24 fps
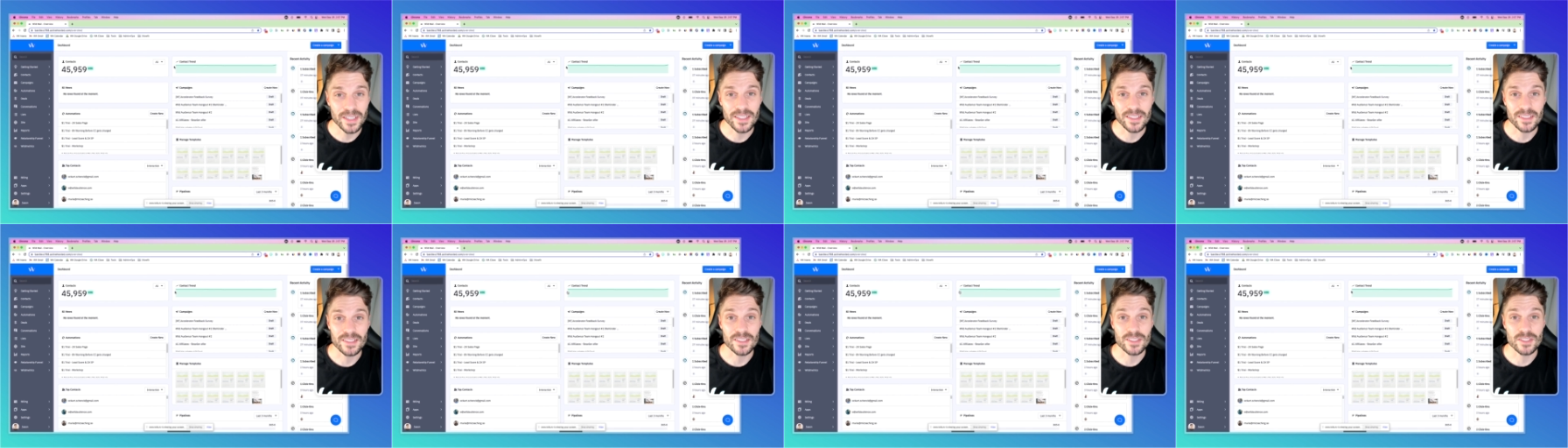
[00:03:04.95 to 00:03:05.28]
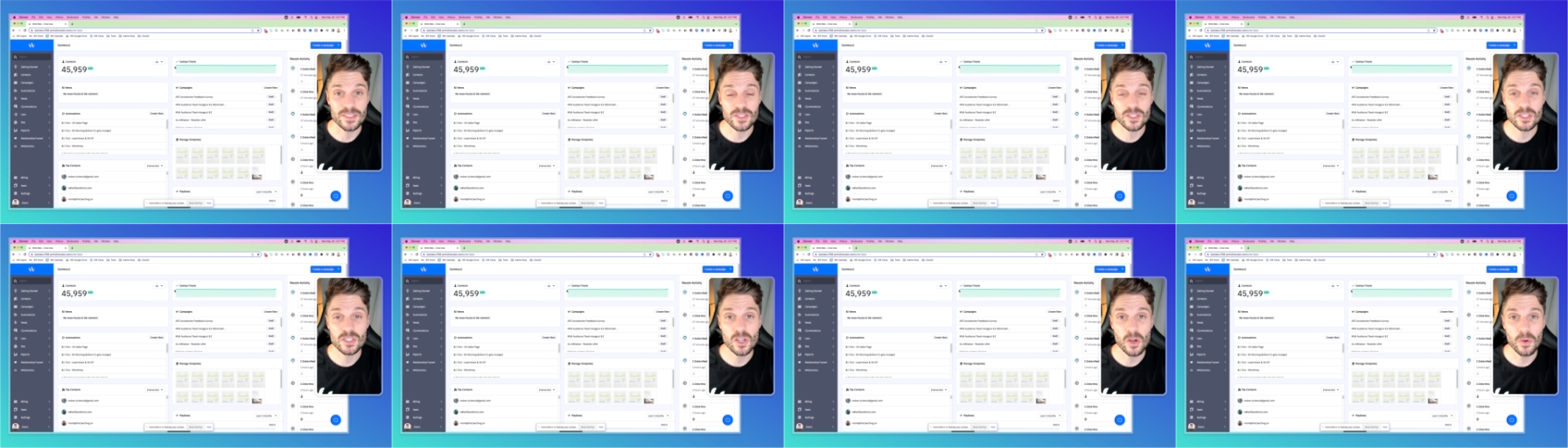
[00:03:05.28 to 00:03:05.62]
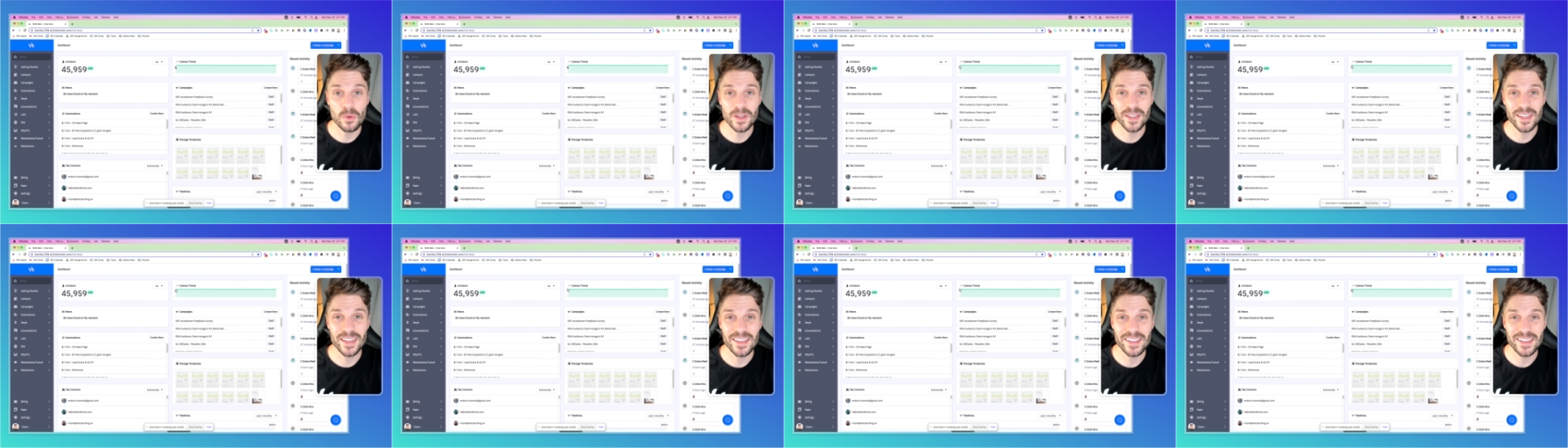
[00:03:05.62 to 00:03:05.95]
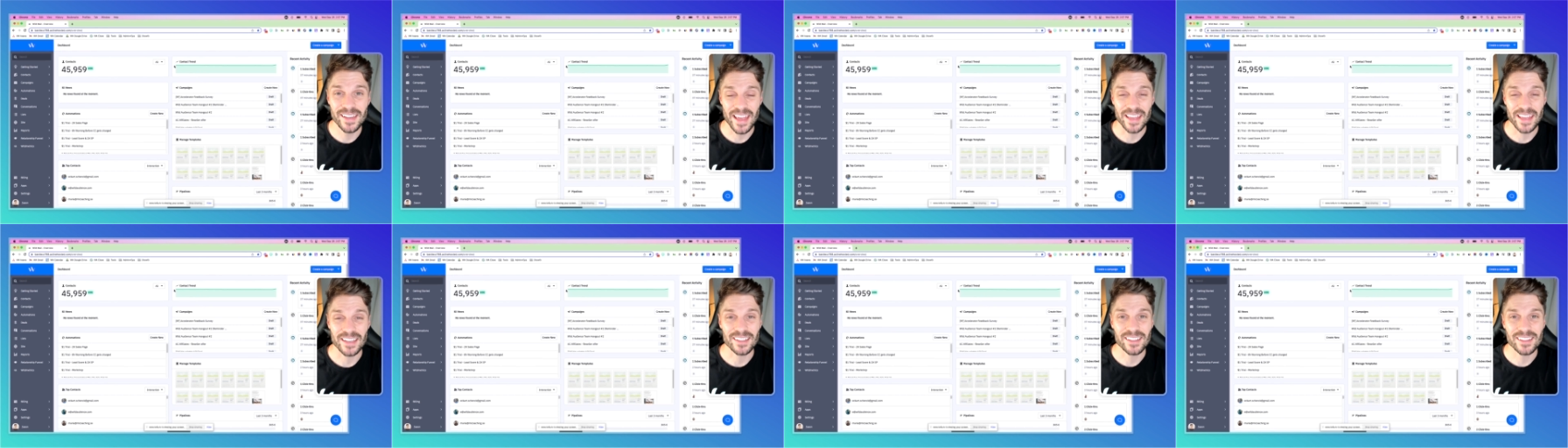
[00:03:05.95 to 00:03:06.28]
is going in
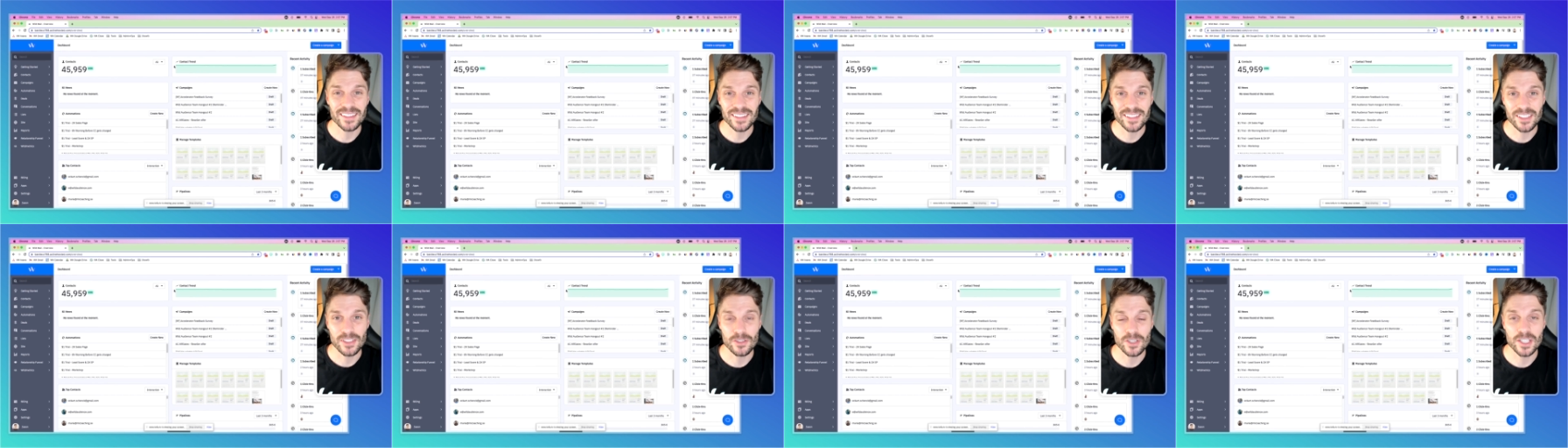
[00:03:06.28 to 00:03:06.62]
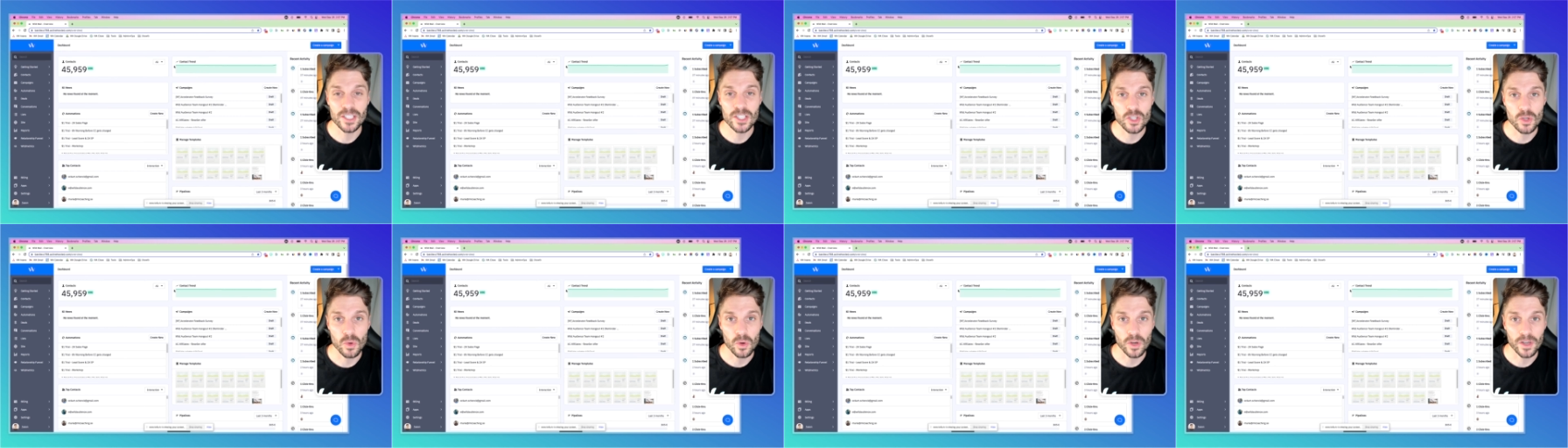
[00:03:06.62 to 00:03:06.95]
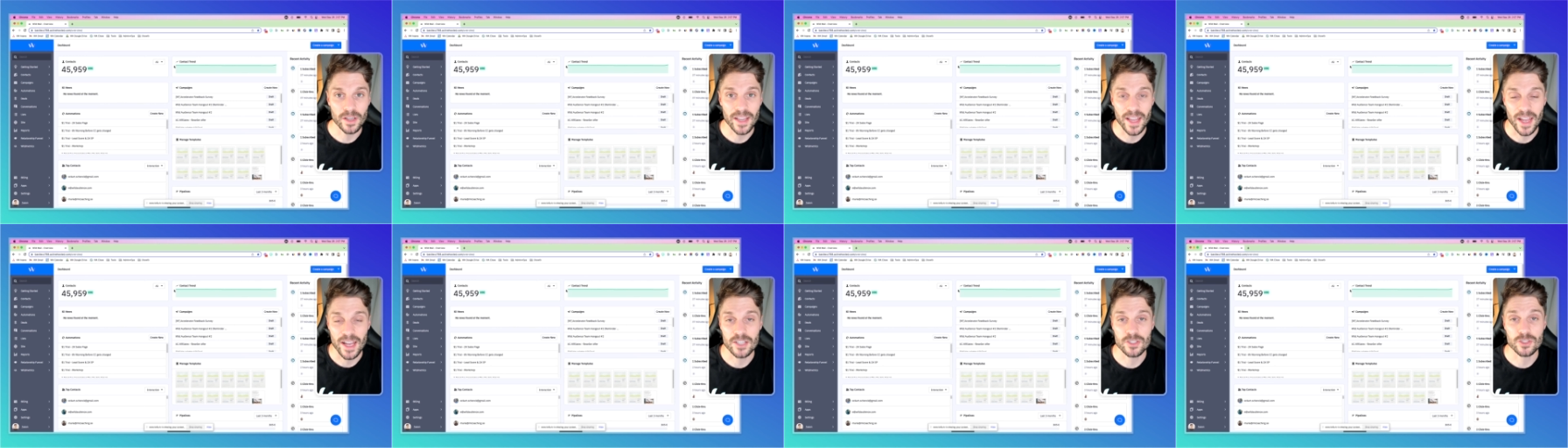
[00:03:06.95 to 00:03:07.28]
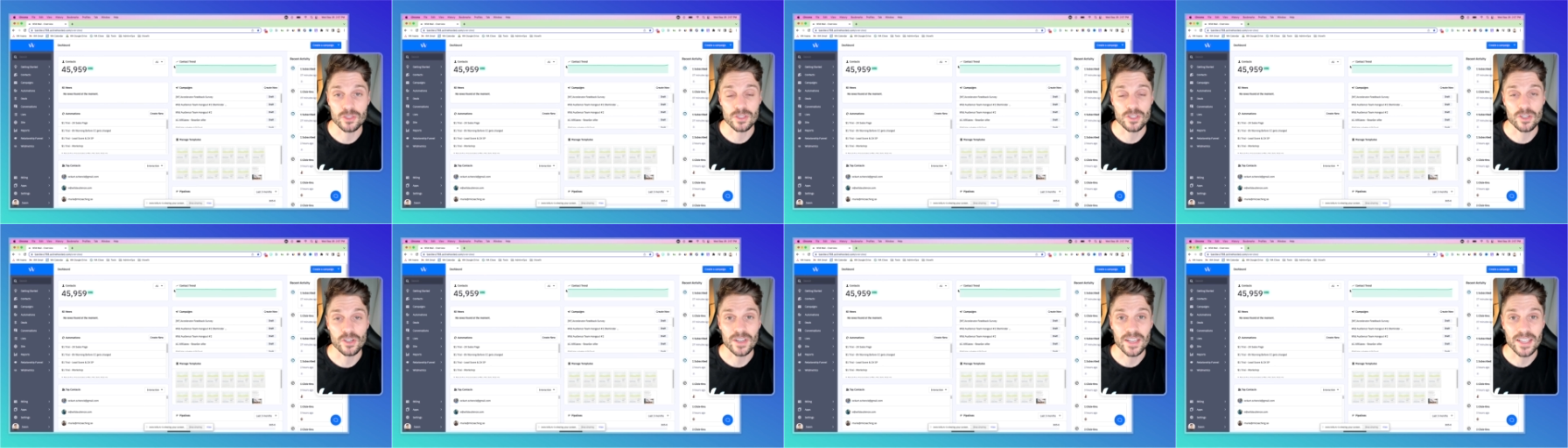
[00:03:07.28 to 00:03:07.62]
and clearing your cache
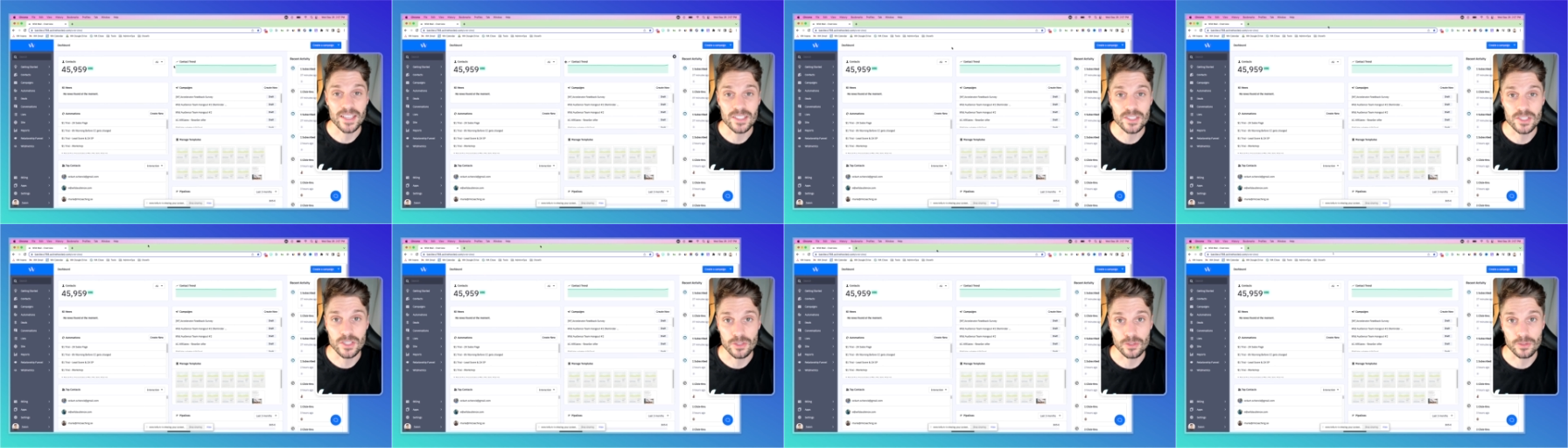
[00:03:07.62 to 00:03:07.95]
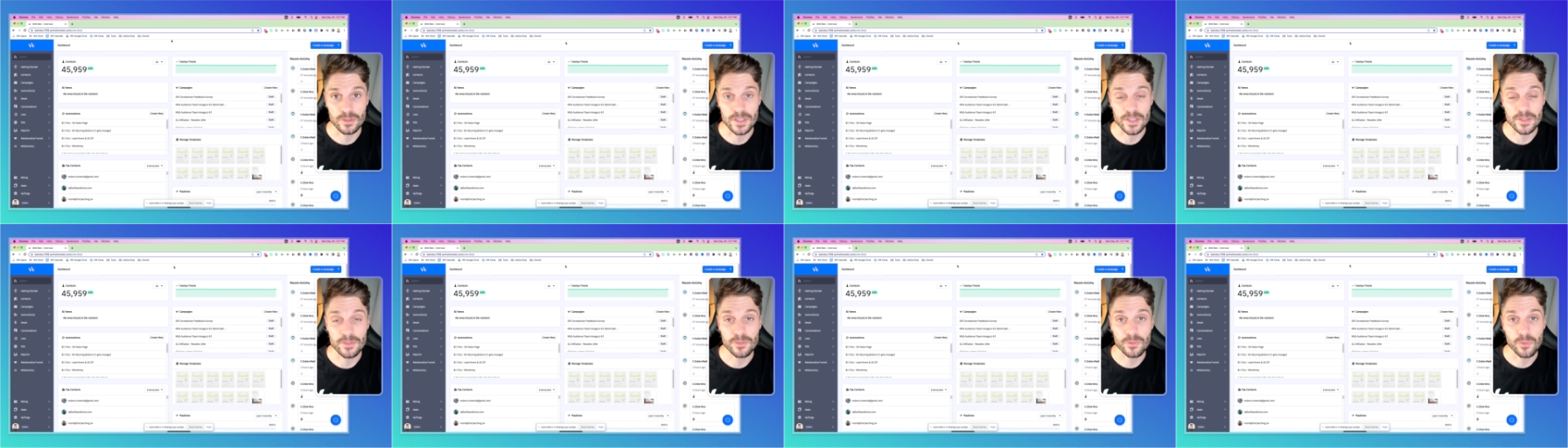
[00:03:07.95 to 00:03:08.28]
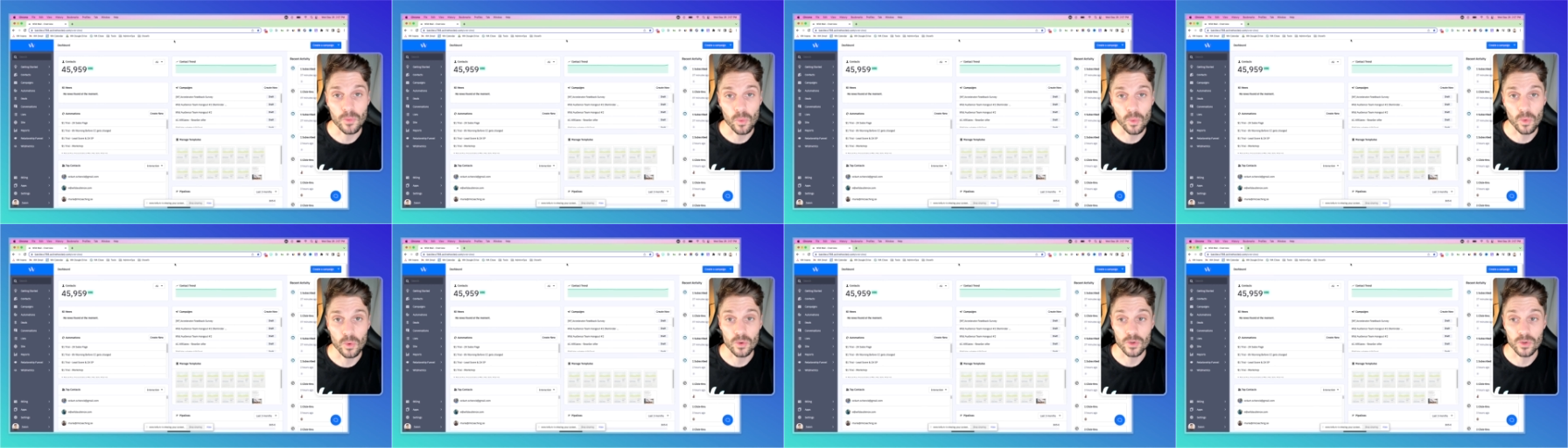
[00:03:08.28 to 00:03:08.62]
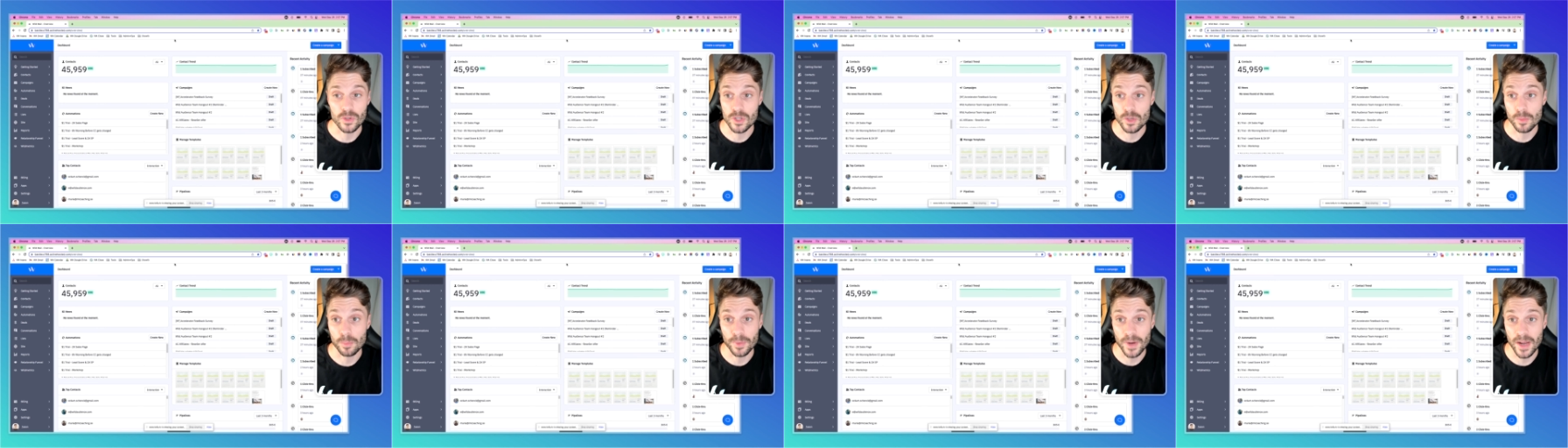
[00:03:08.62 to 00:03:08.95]
or your history for
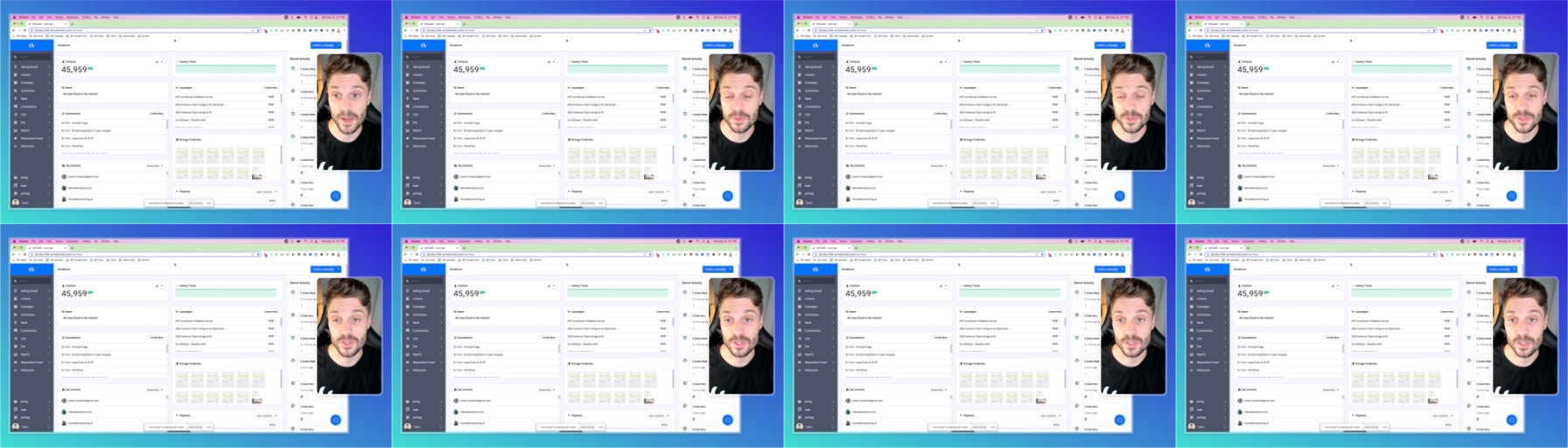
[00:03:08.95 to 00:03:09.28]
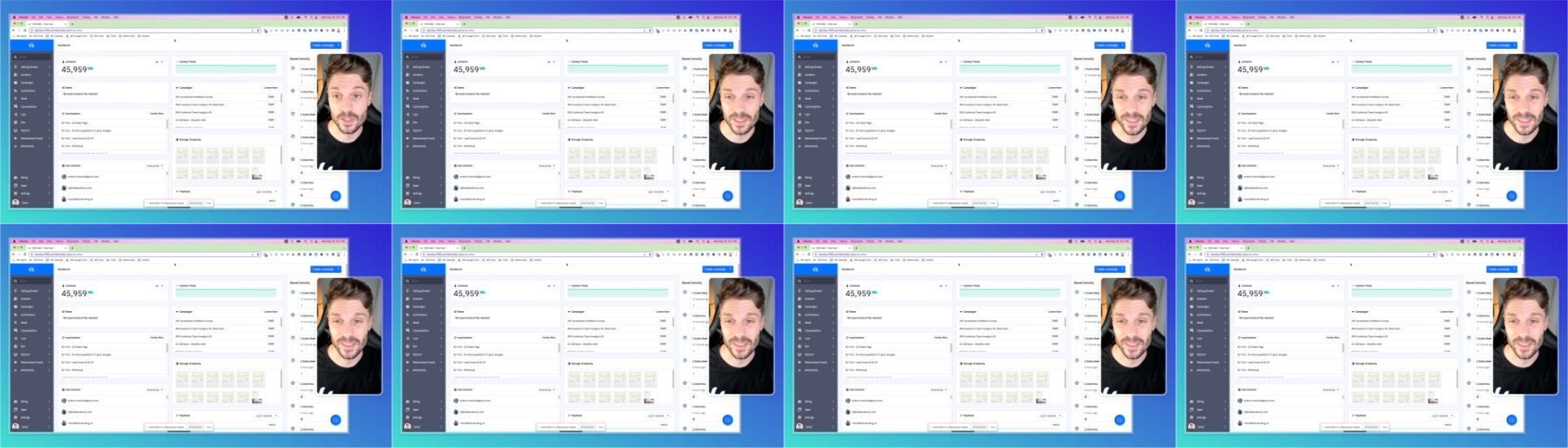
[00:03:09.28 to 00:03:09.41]
your browser.